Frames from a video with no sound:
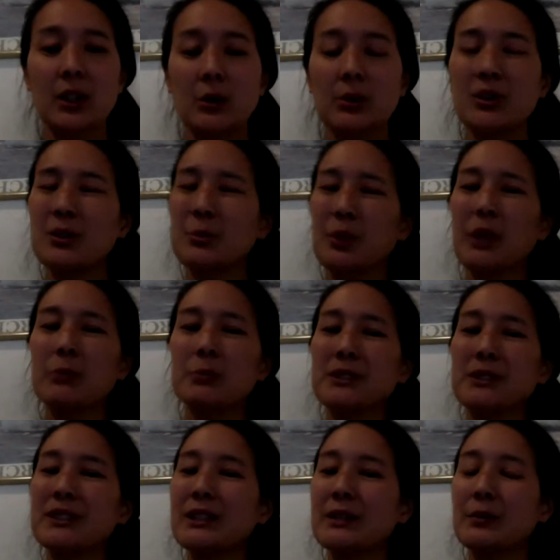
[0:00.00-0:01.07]
Well, the problem
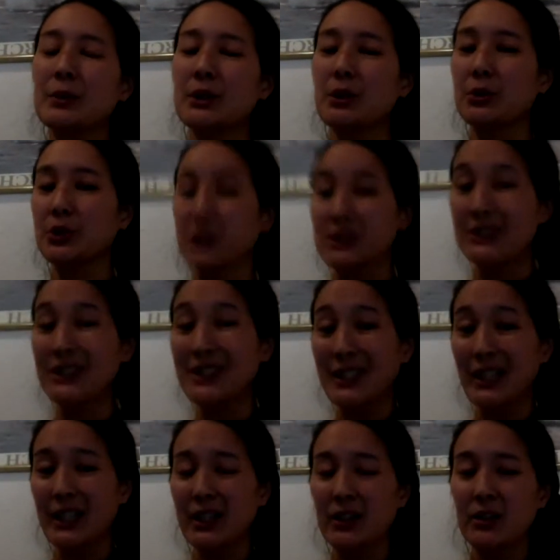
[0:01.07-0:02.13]
is even when the ocean did
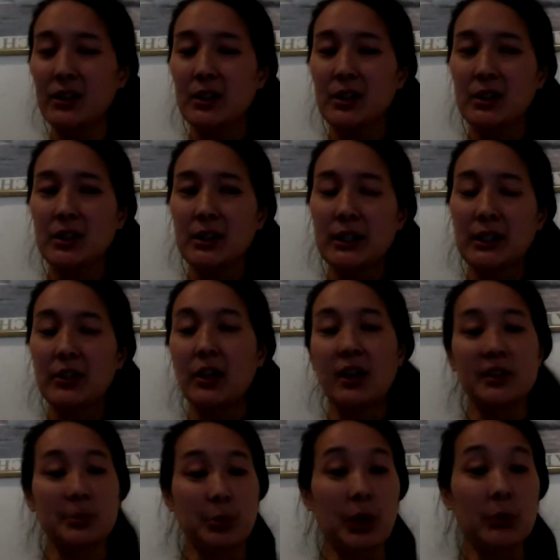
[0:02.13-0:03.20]
that, it
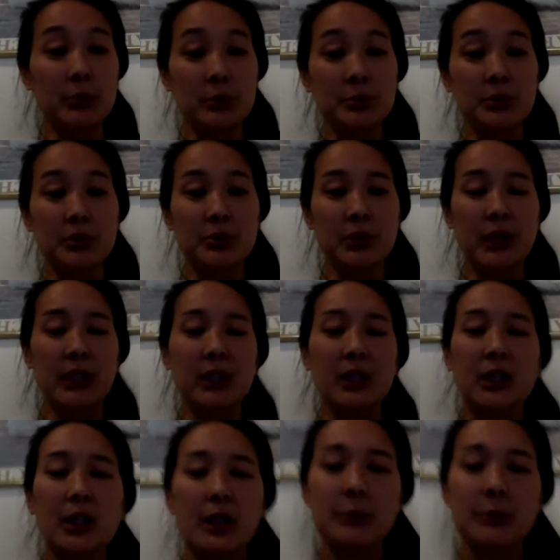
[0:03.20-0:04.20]
caused problems, right?